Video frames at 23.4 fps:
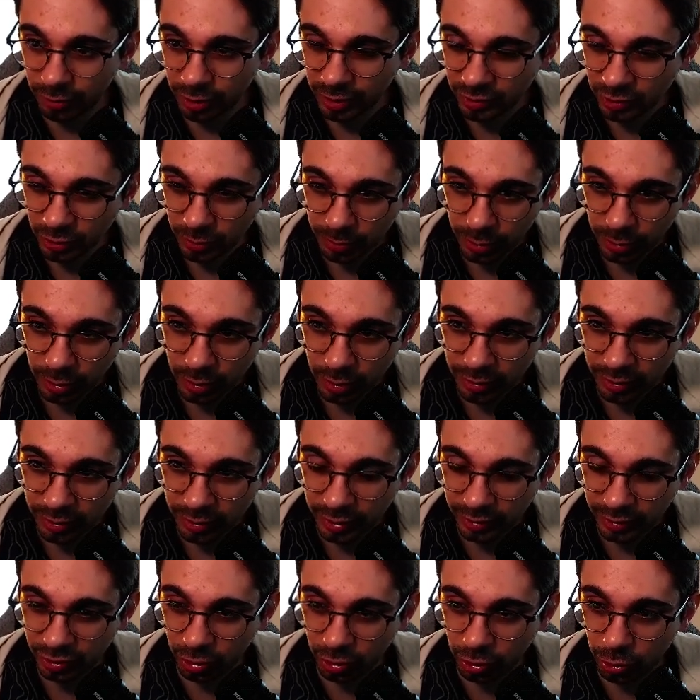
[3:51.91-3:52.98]
For example,
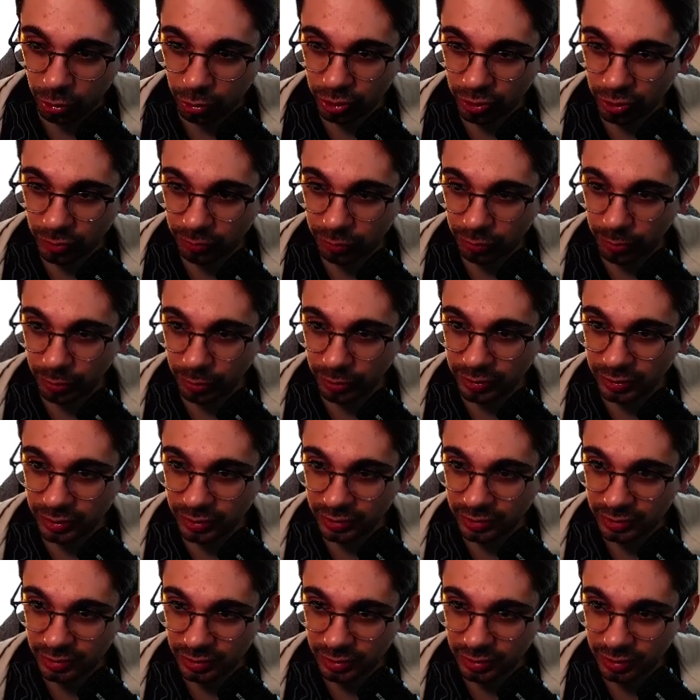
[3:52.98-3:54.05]
there's a loading
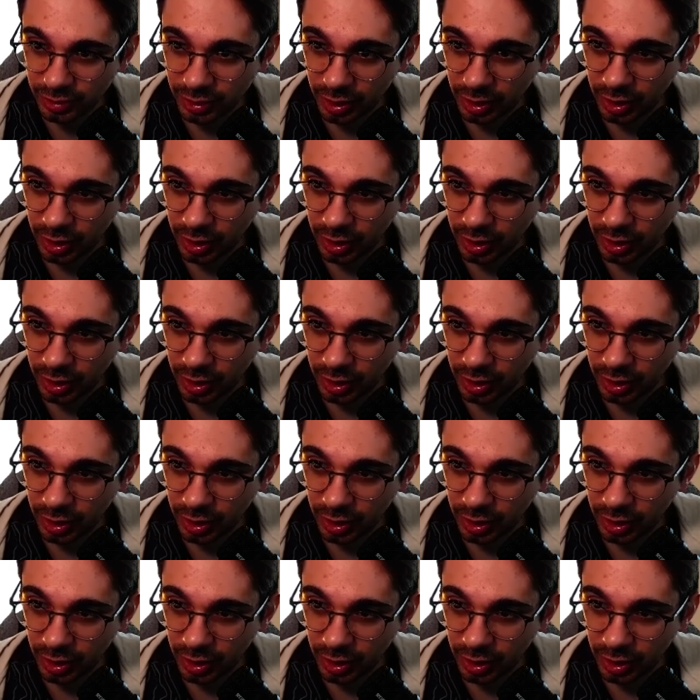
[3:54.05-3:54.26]
properties,